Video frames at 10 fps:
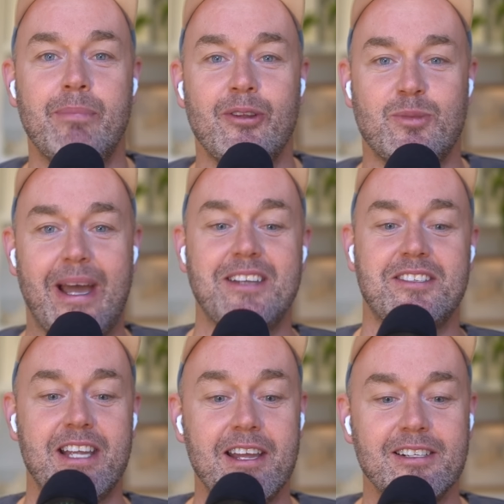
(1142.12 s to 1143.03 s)
Bolt's
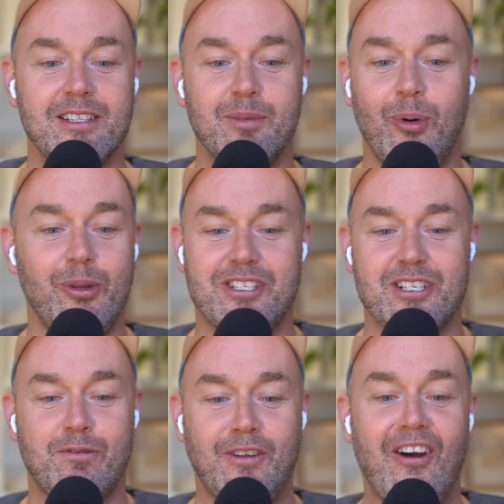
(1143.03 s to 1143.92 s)
pace there. The ball is
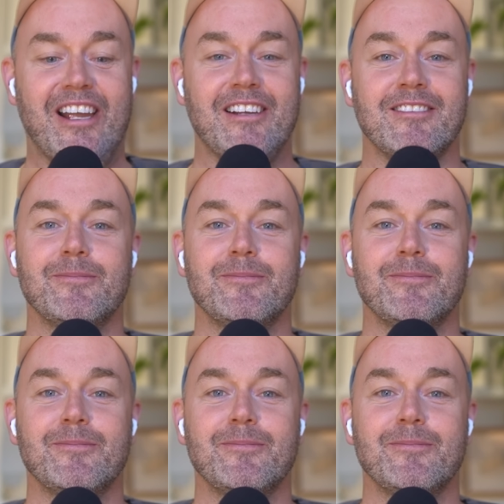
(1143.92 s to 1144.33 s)
just flying.